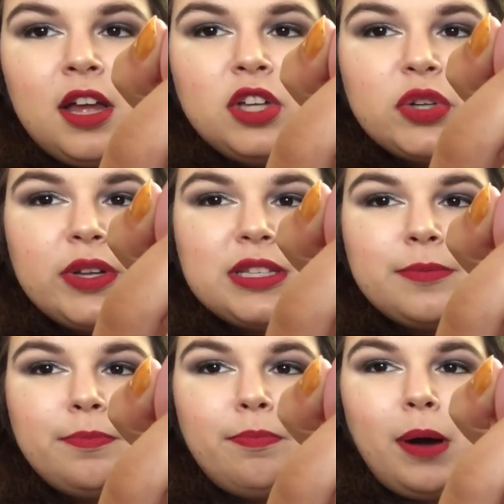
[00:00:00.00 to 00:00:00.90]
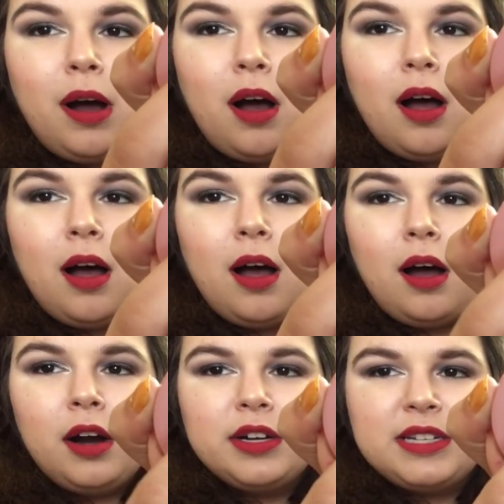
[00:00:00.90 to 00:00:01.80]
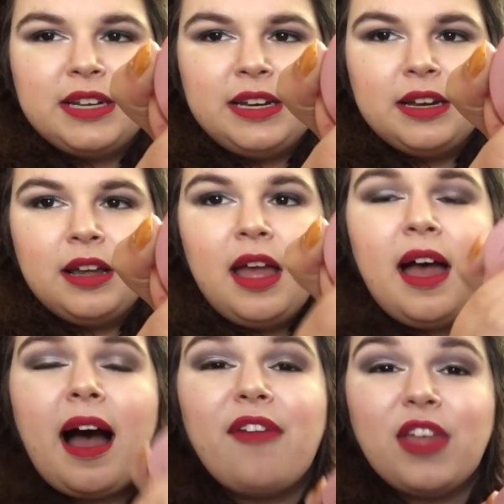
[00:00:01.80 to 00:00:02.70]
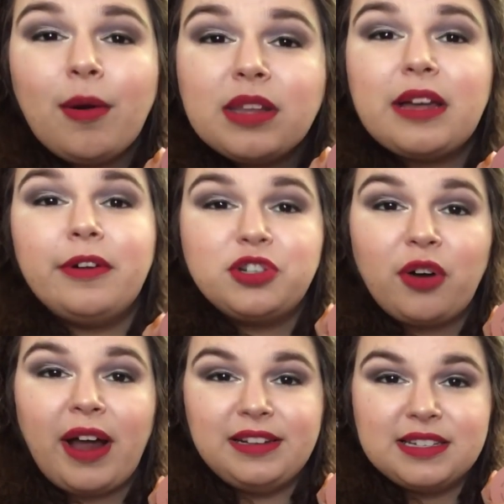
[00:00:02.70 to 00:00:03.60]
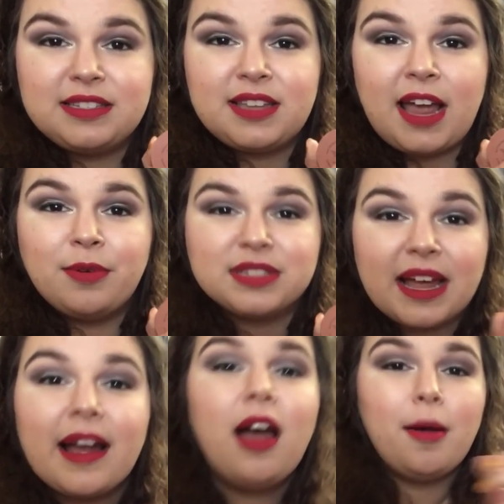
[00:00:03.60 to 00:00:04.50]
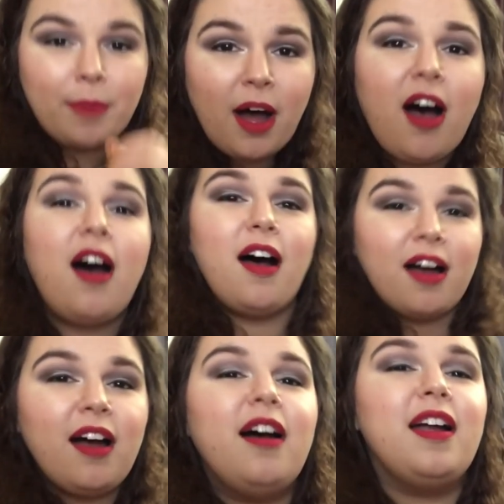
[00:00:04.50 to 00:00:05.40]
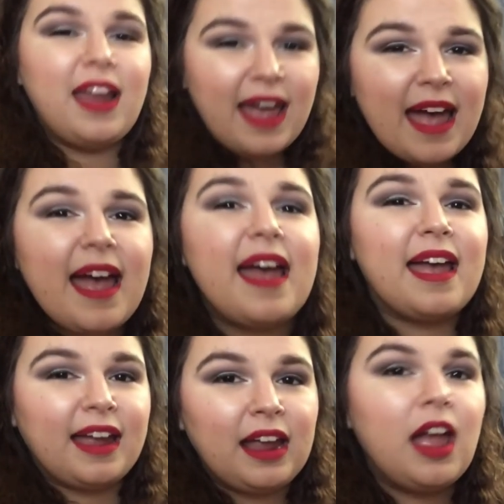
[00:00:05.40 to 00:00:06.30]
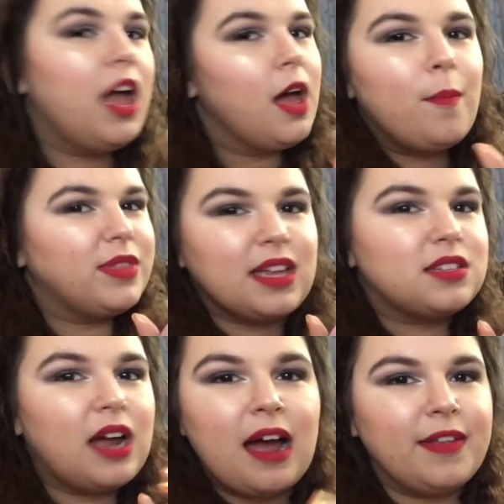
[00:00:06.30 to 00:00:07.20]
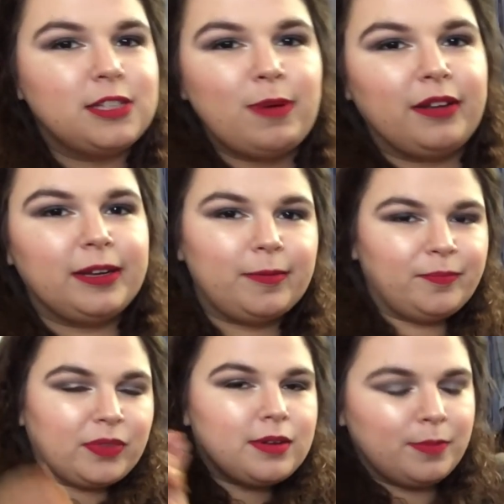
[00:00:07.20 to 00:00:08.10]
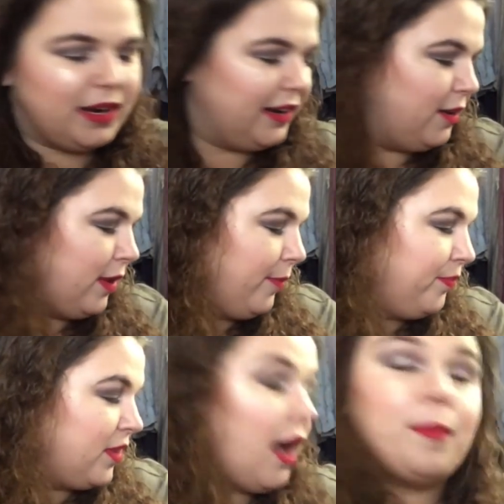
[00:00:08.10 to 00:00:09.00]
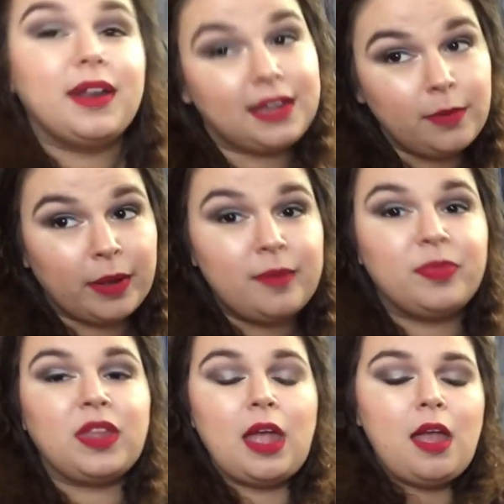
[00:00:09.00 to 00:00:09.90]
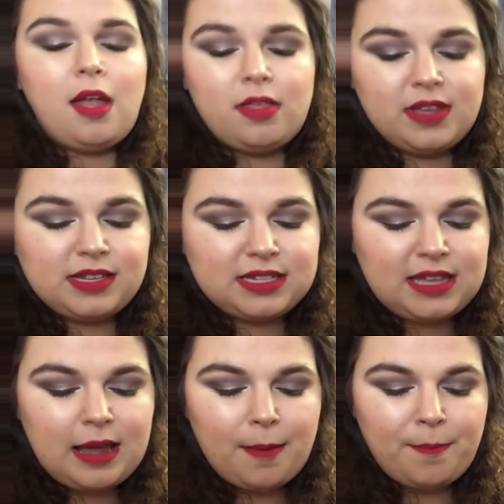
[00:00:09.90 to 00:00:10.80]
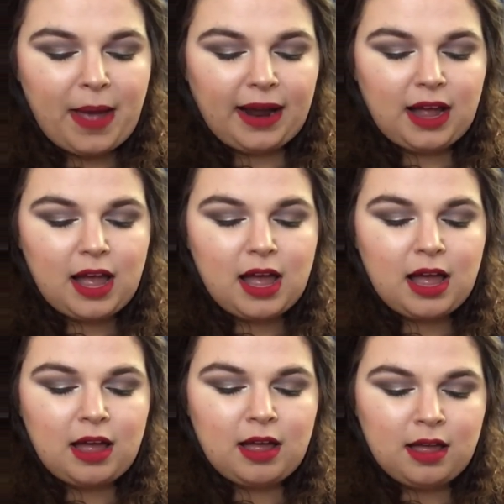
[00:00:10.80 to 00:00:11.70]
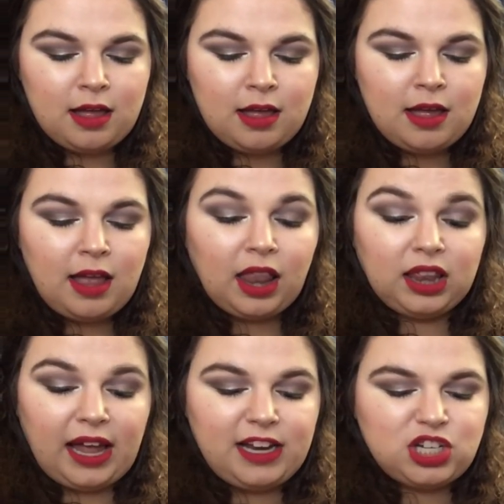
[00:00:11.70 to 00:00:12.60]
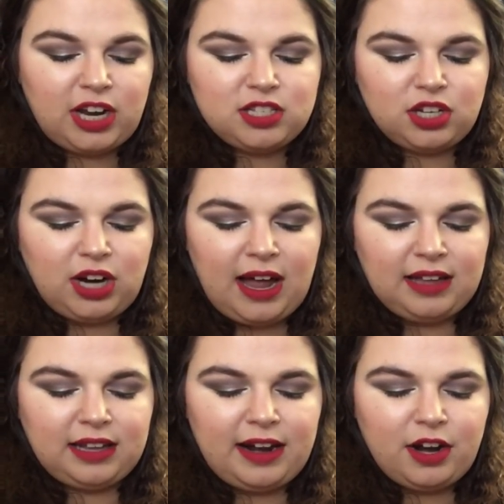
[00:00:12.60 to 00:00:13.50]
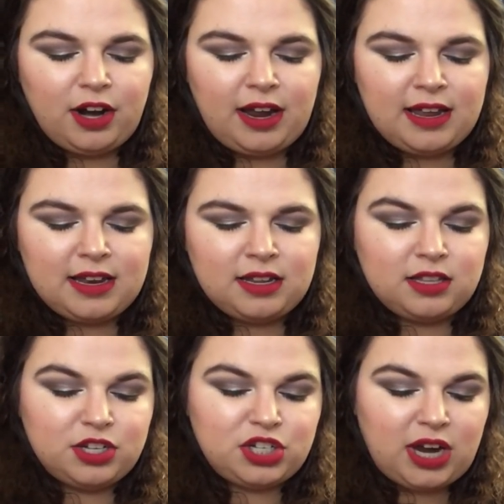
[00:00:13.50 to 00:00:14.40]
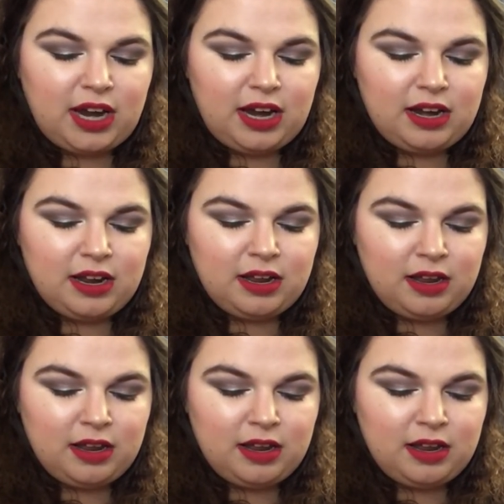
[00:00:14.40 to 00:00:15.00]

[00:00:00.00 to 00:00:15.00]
So it's Partay. I think what they were trying to say was like, party, but that's not how they spelled it. But anyway, I'm going to keep it. This is the Becca Light Chaser Highlighter in the shade